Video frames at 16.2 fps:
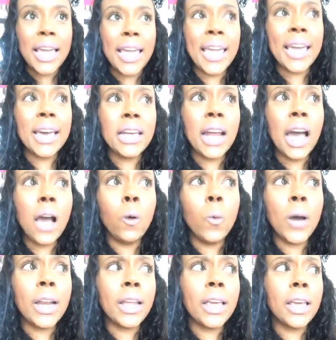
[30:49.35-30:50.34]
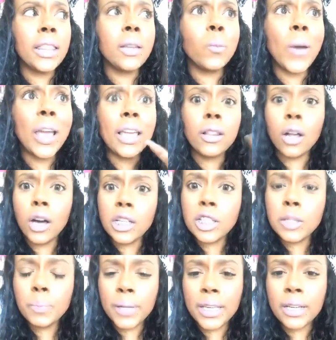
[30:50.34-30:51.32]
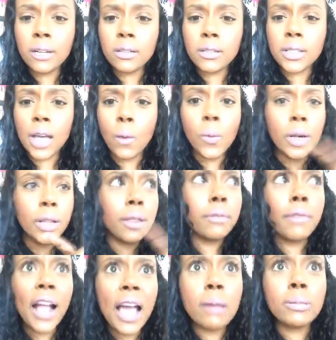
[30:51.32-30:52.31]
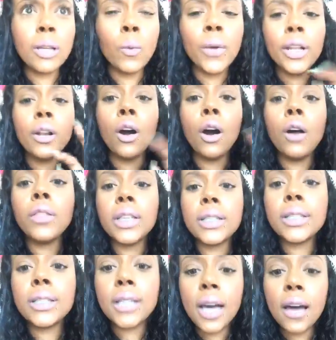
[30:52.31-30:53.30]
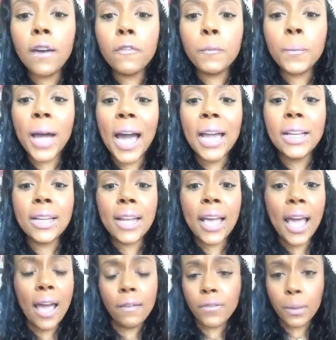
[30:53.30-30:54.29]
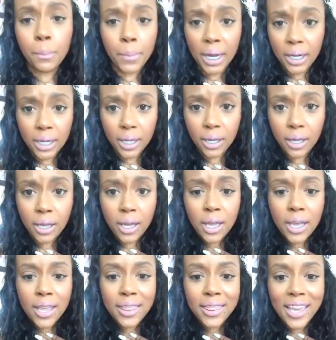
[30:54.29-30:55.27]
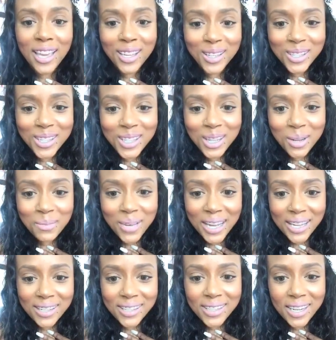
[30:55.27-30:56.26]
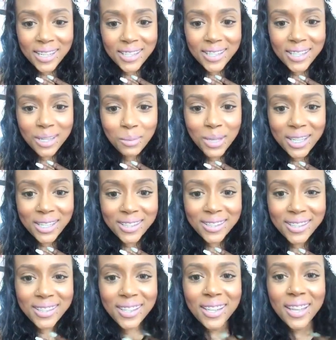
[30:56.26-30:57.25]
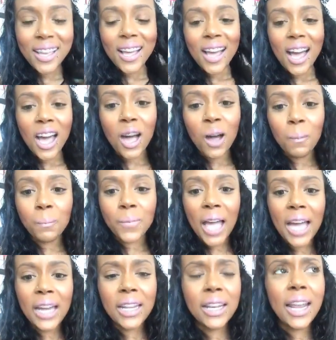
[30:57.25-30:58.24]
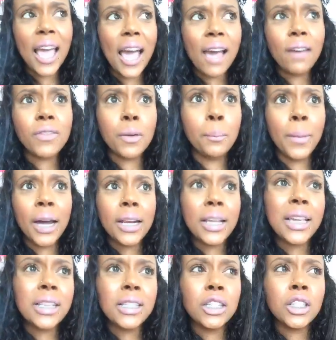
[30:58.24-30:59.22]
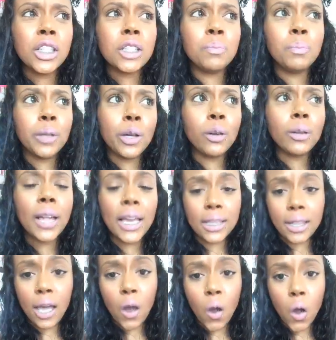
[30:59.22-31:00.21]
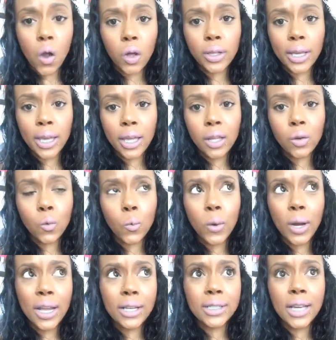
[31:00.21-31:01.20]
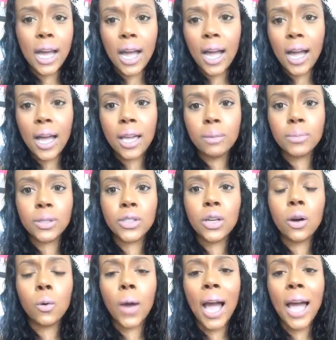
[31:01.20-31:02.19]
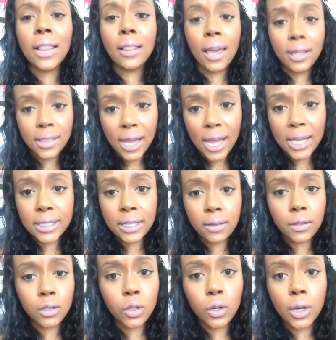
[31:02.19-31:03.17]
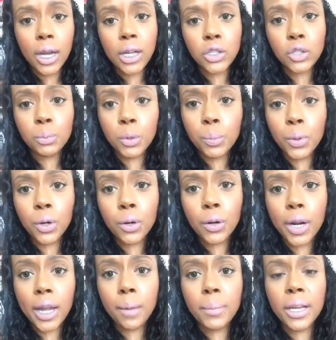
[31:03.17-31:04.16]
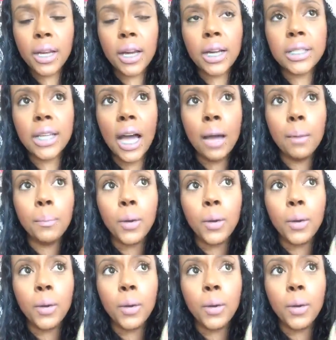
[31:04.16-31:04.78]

and I wanted the weight loss pills. I wanted the wraps. I wanted all this stuff, but I didn't have the money. Thank you so much, Jay Simmons. Um, I didn't have the money to just blow like that all in one time. So I like the idea of the loyal customer program because I